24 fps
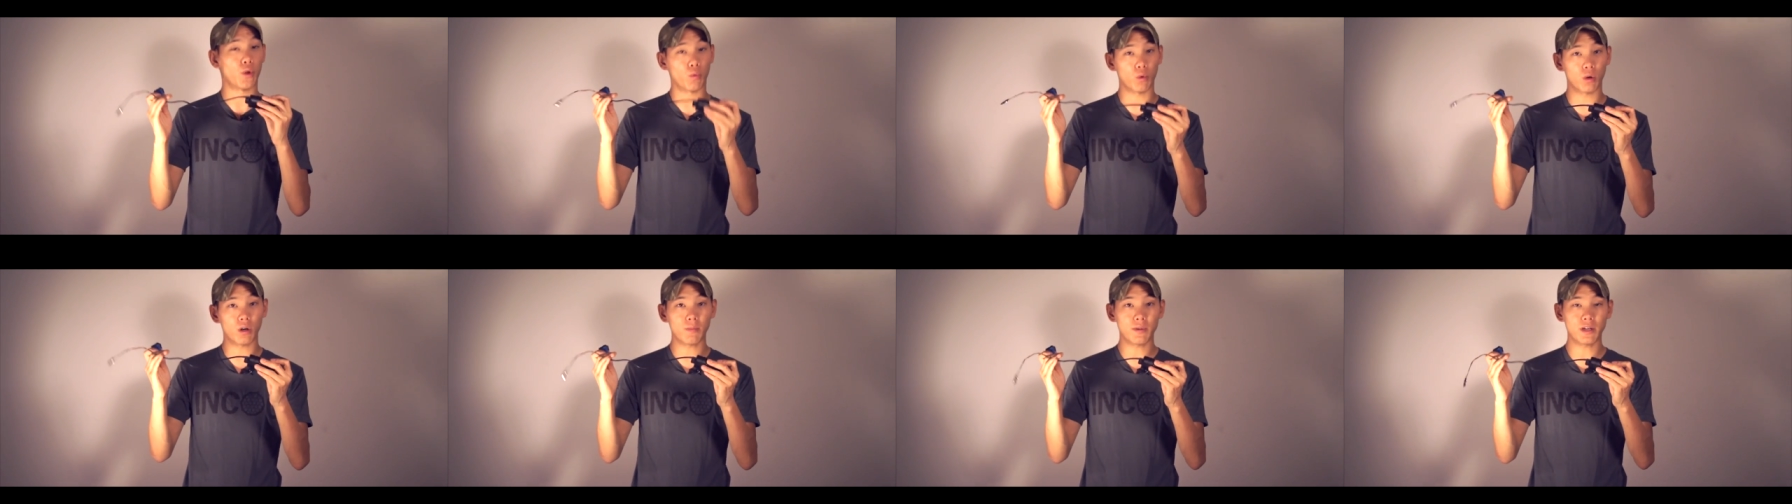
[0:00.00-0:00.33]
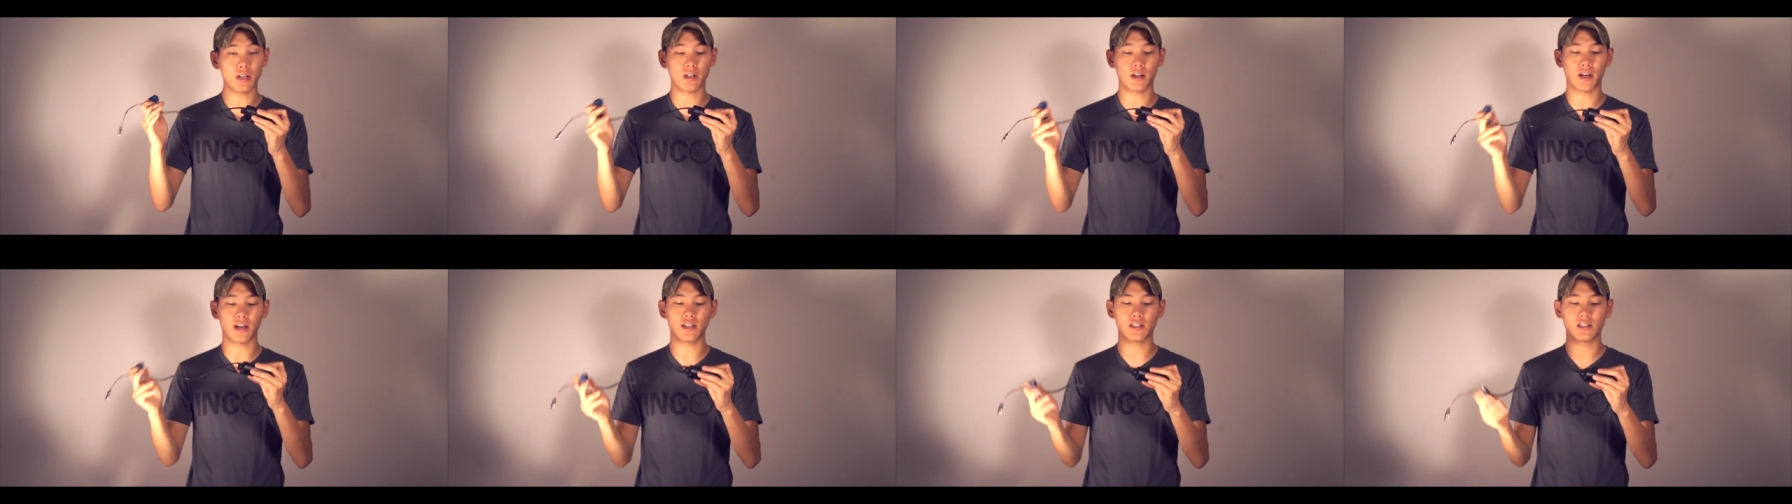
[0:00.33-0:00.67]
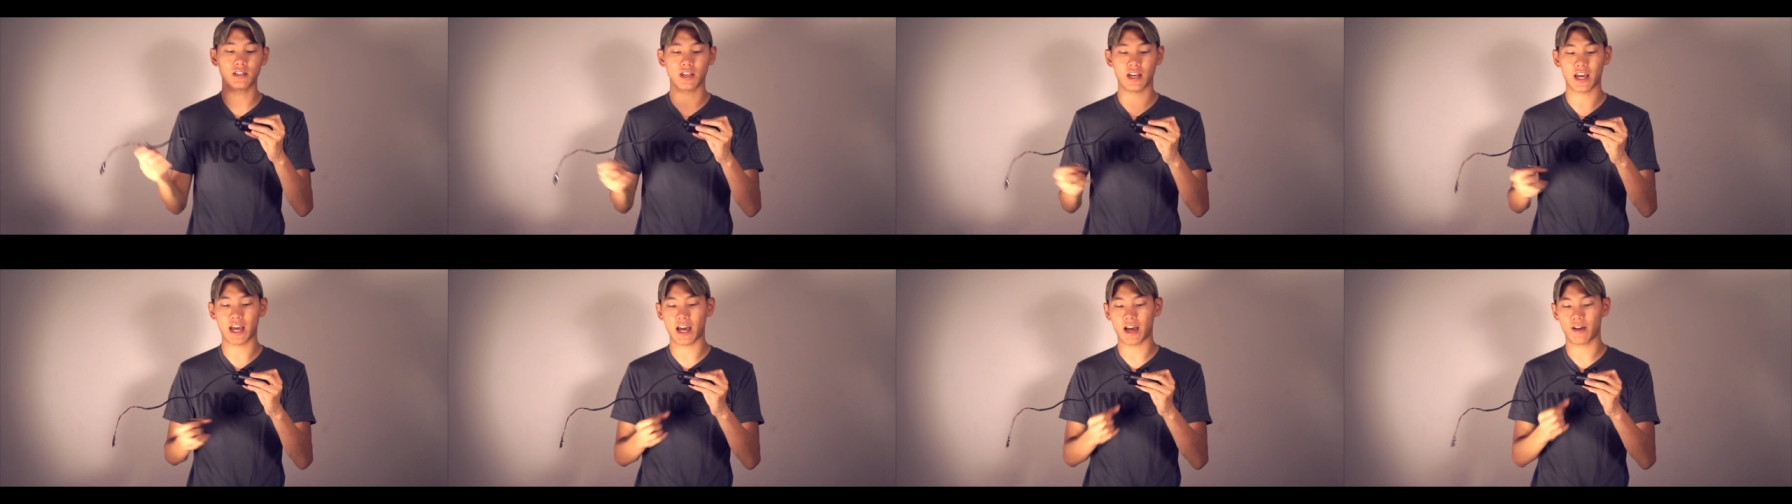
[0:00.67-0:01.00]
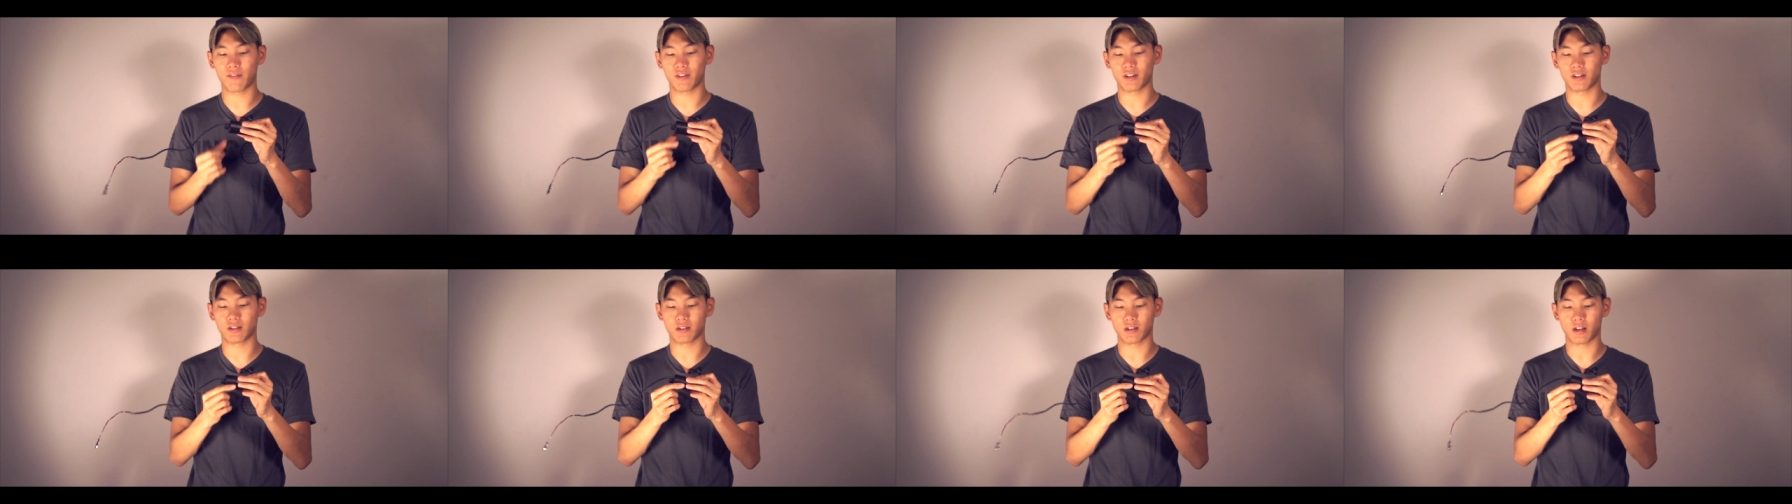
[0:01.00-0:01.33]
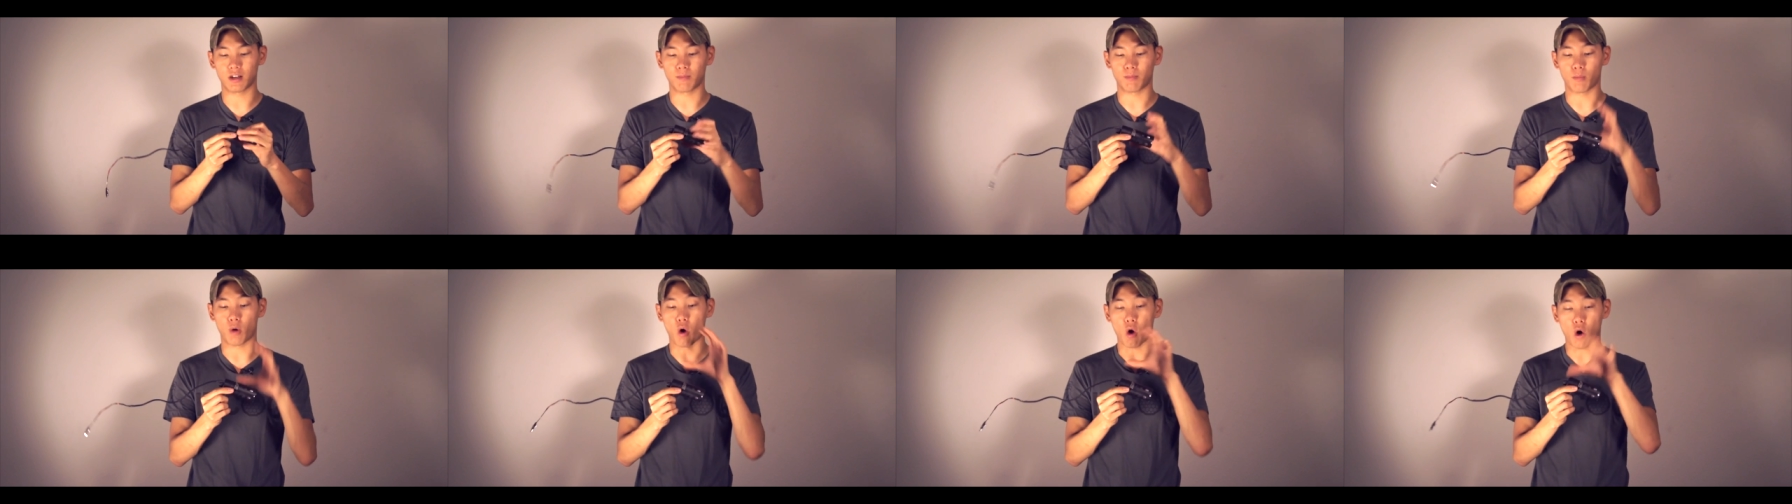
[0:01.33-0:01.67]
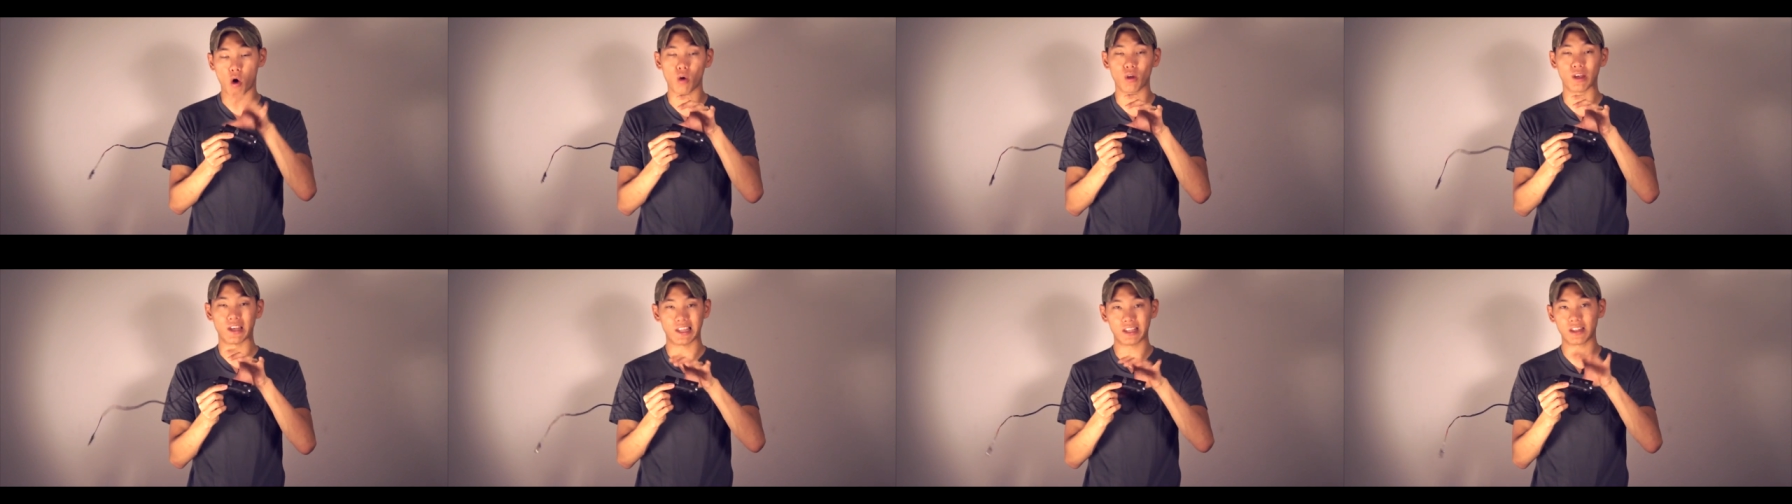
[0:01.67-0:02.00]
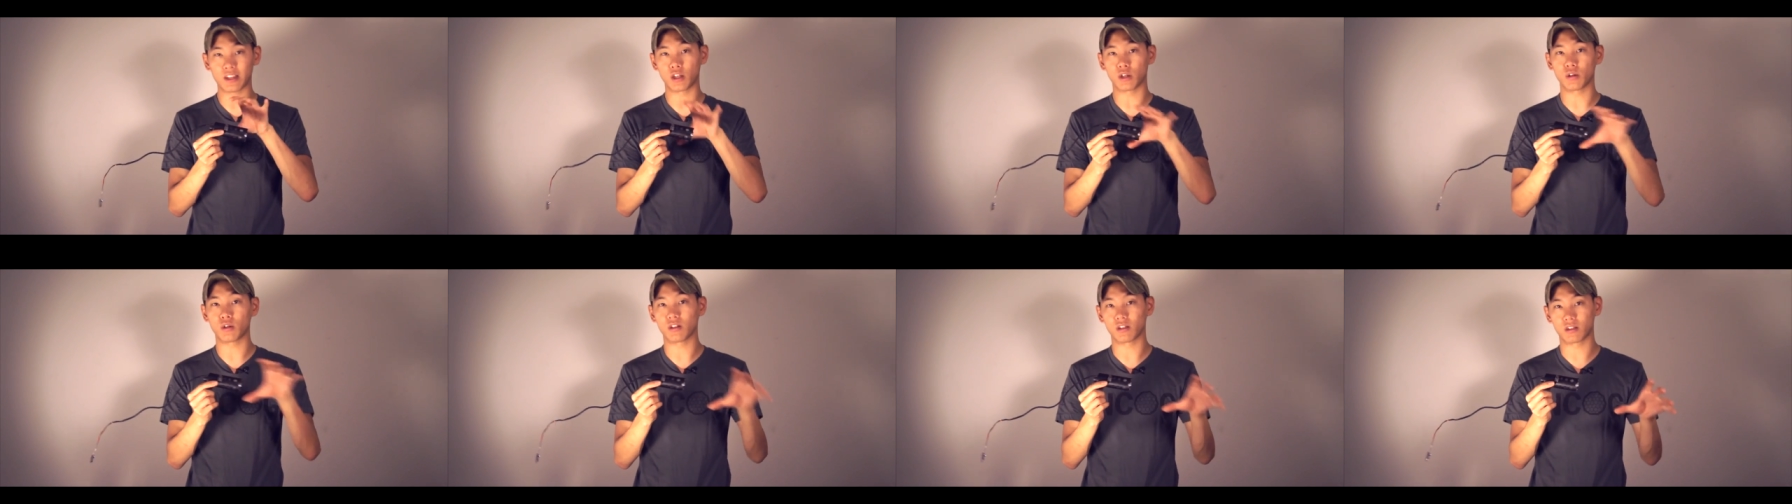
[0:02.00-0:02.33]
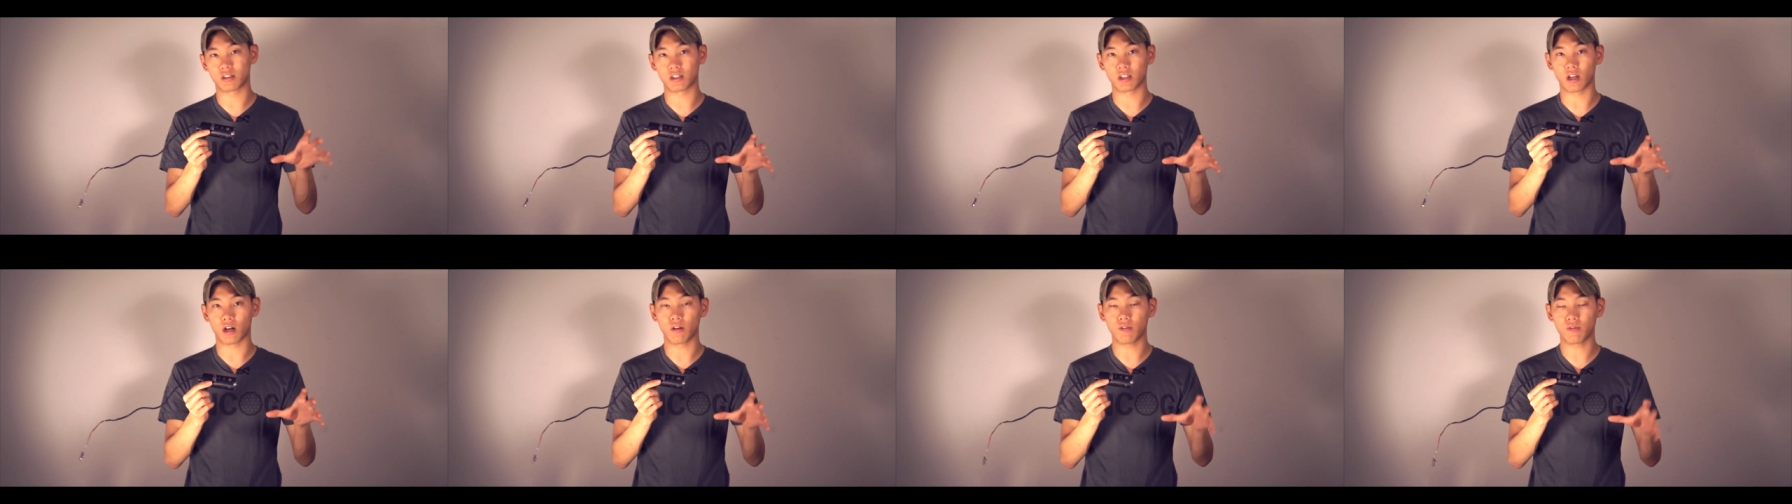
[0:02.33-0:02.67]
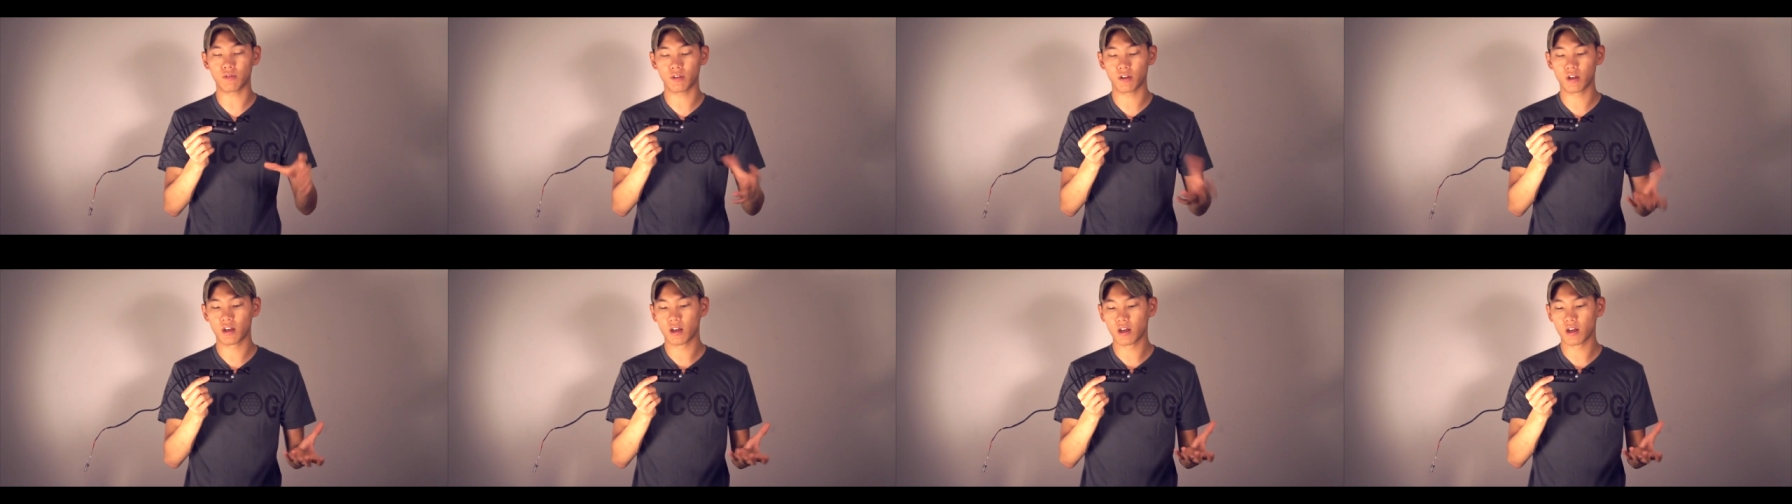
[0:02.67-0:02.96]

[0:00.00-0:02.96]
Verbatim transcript: Would have been nice to have it um, all in the unit itself,